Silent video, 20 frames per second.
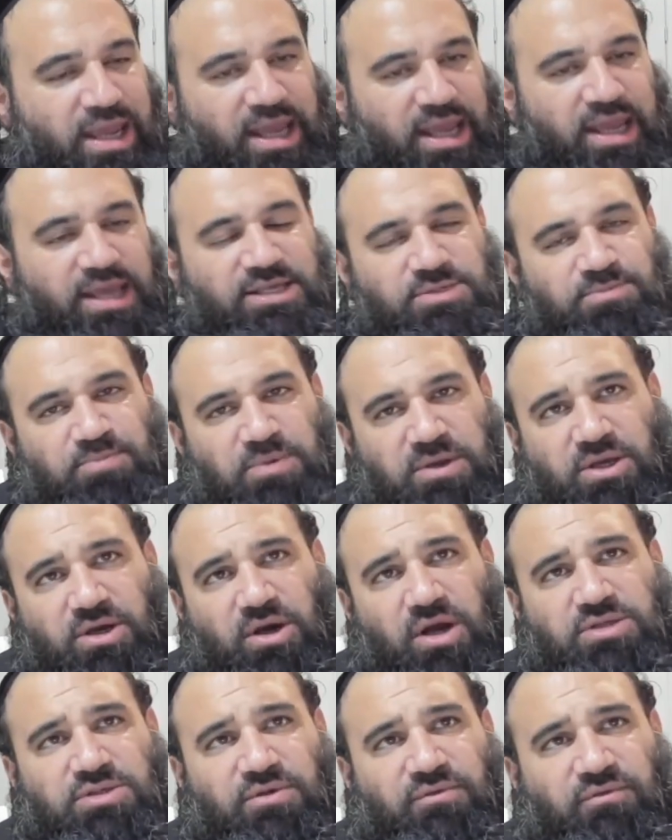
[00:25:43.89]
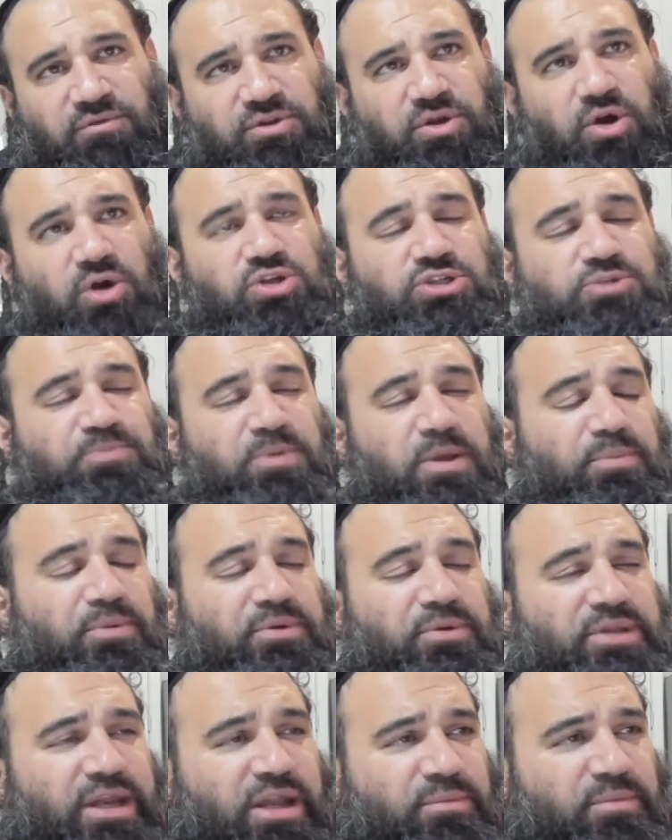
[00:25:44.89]
is because of those
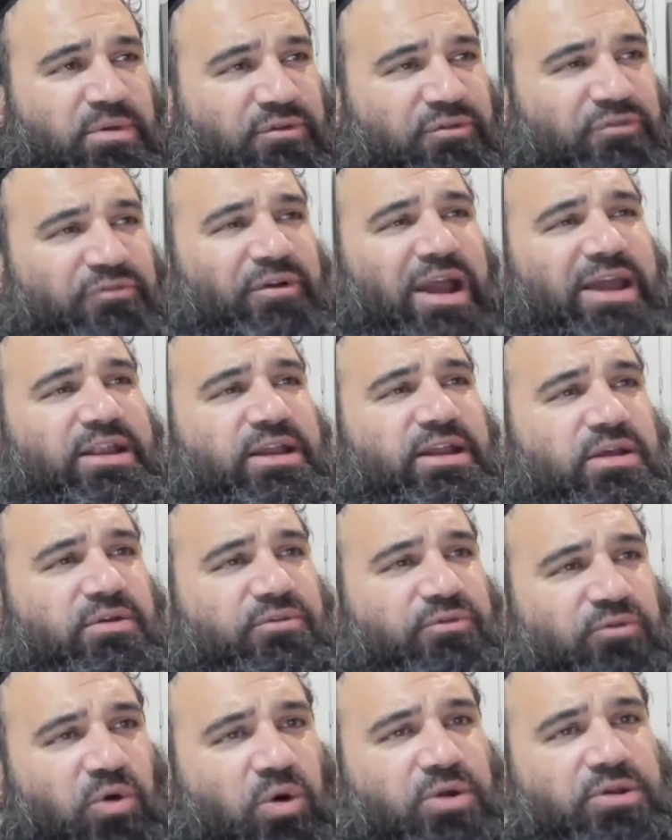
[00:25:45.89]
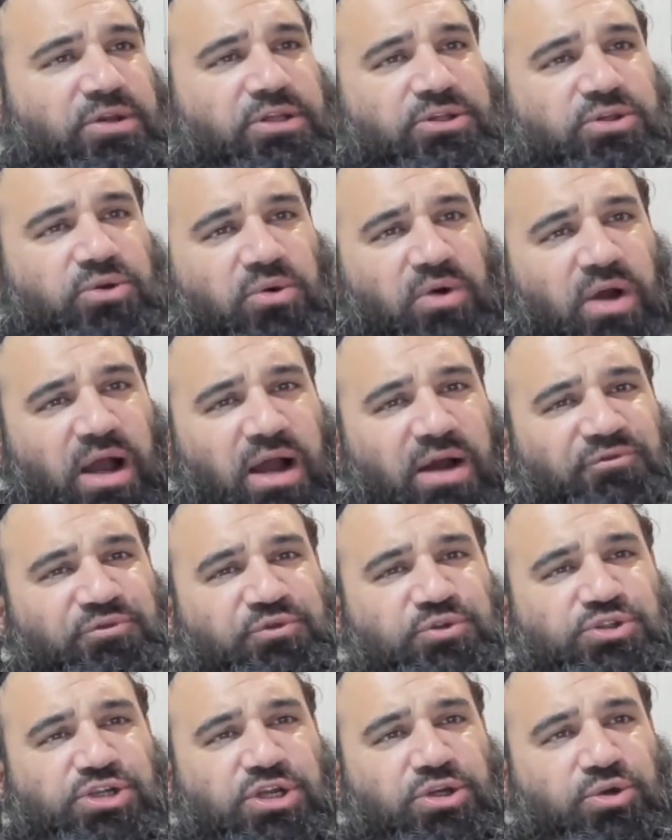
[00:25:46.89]
people that have been fighting for the Torah
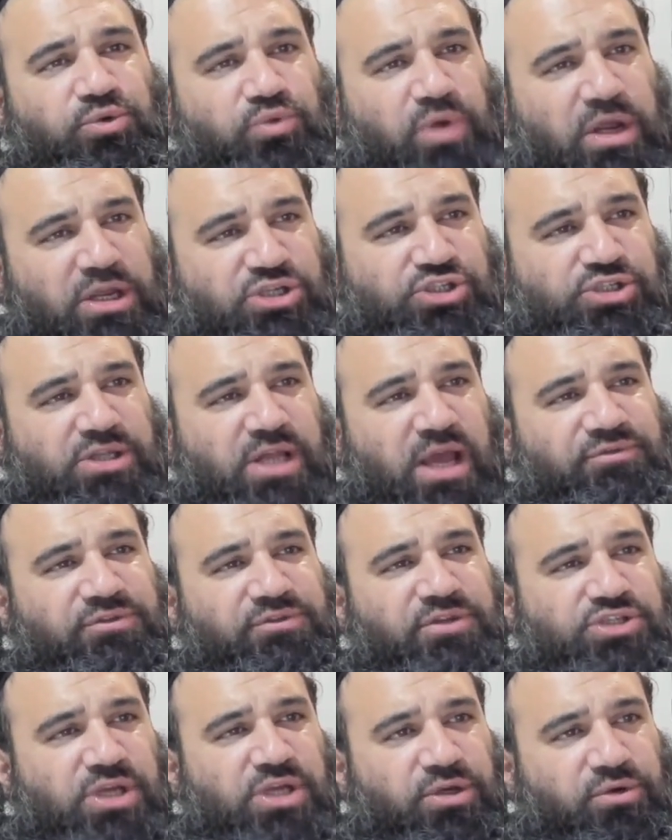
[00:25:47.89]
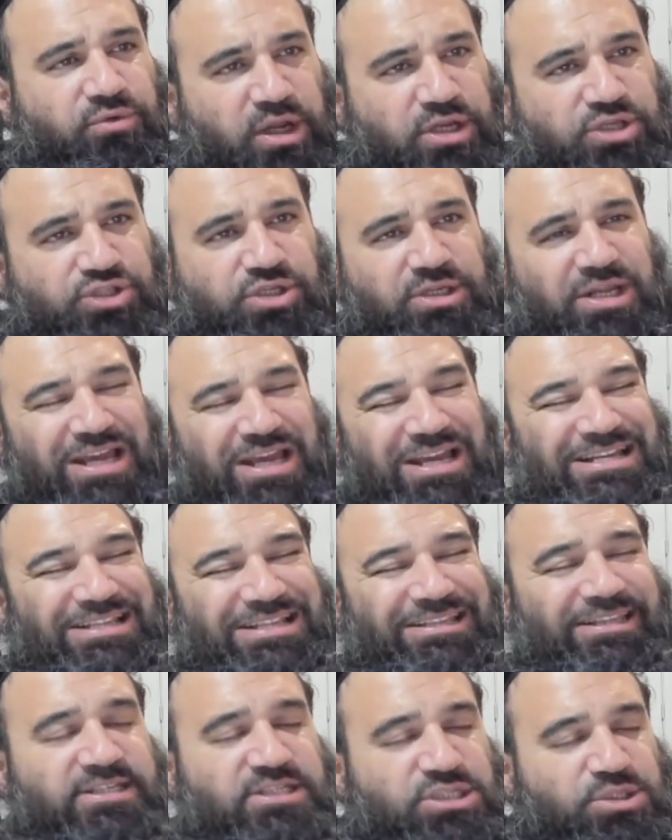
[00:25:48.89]
for generation after generation,
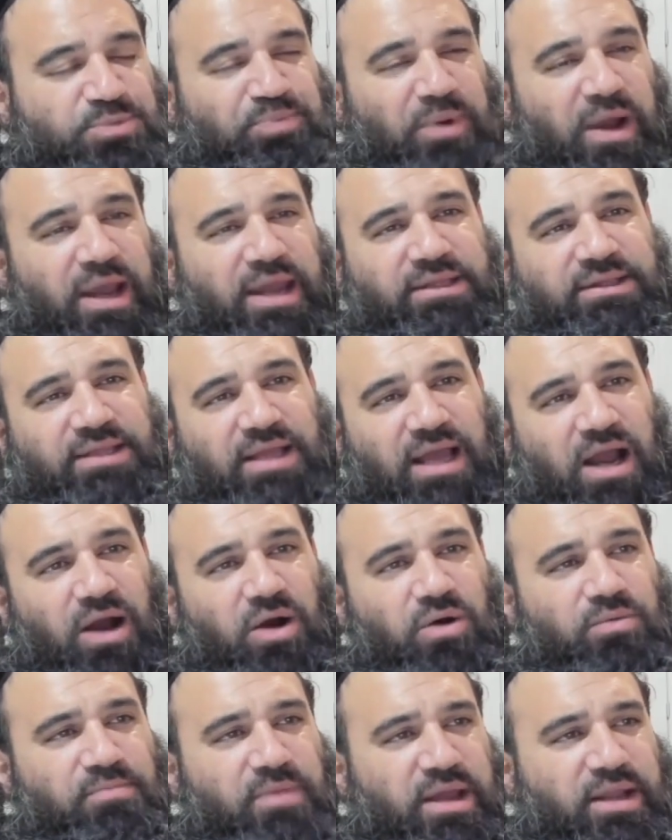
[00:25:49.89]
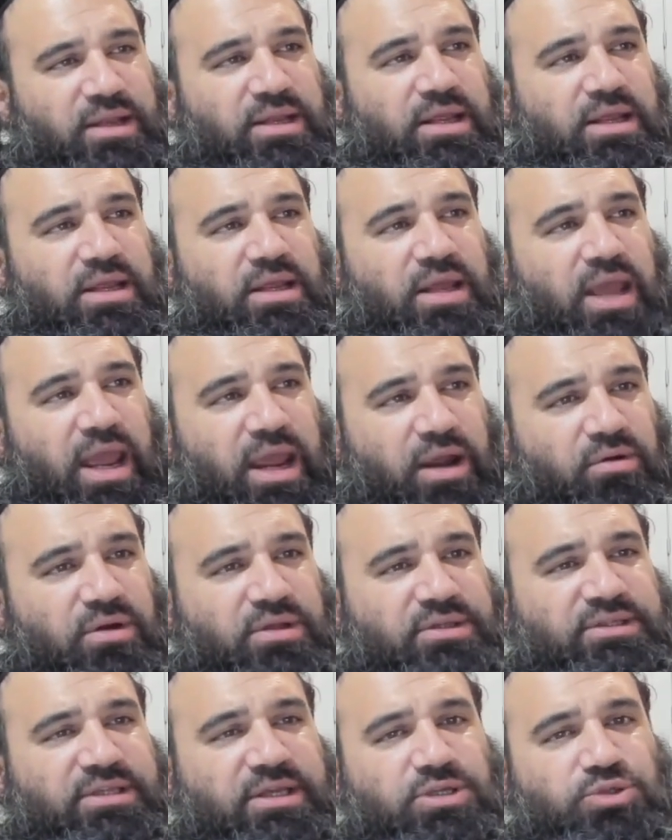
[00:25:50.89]
despite how many
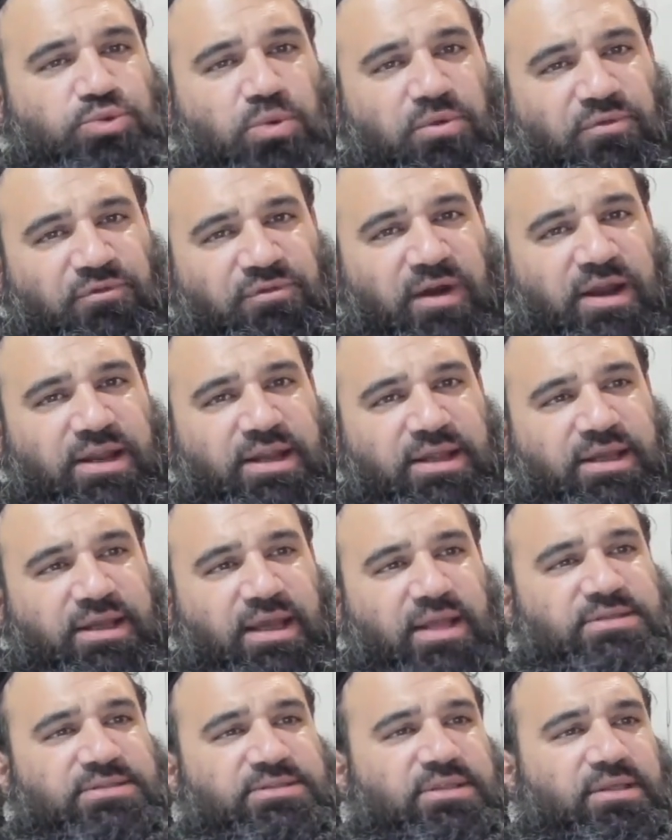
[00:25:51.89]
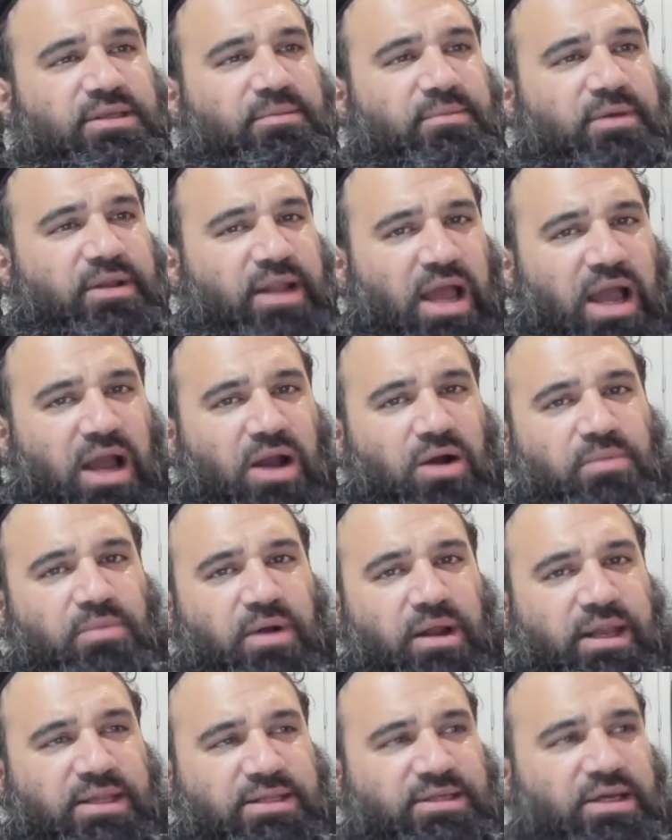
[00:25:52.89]
heretics will fight against them and how
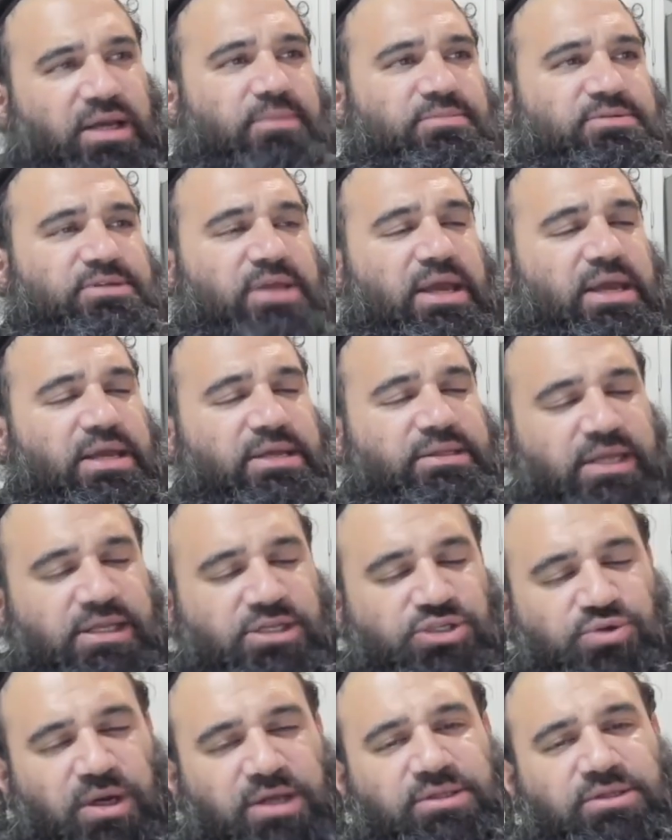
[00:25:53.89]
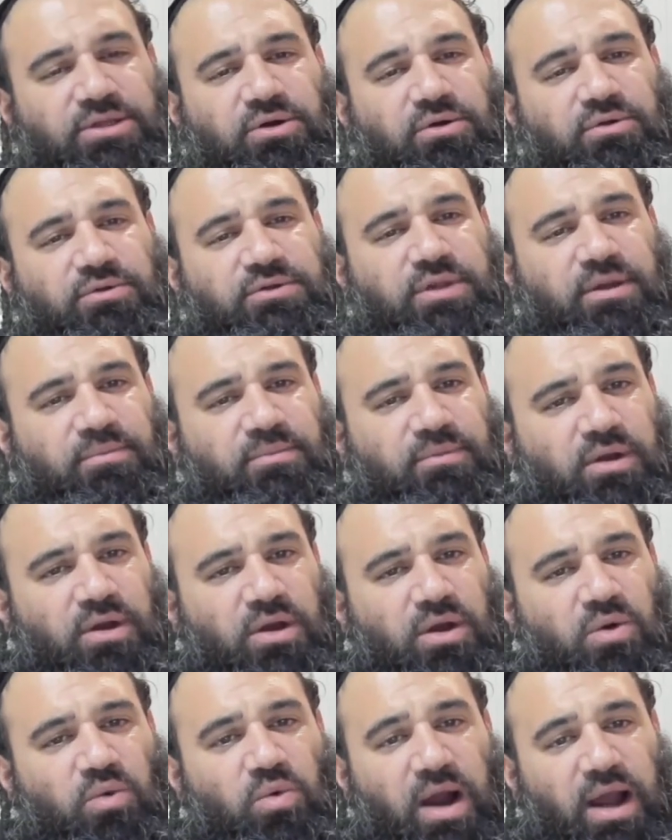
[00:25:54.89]
many times they tried to hurt them.
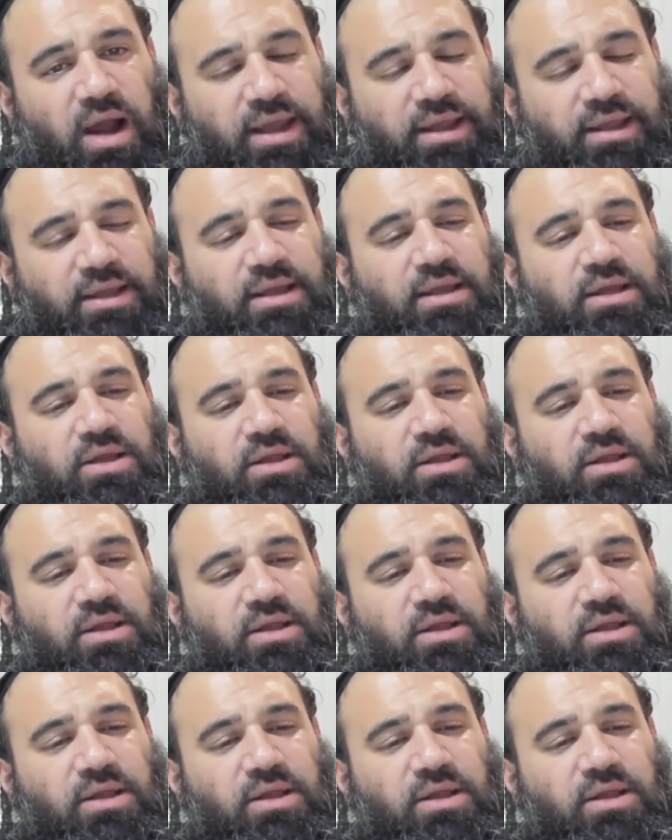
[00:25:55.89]
Why?